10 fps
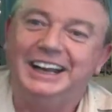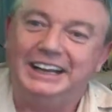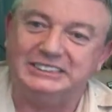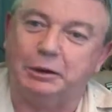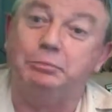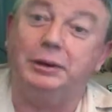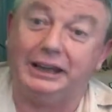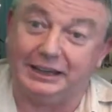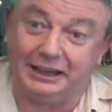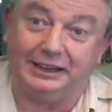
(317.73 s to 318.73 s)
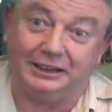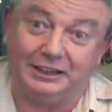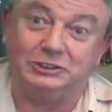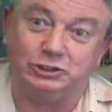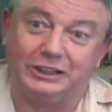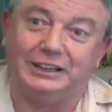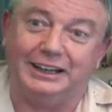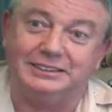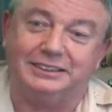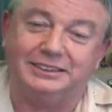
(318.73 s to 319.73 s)
he's a big King and Country
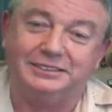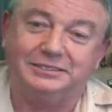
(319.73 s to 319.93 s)
collector.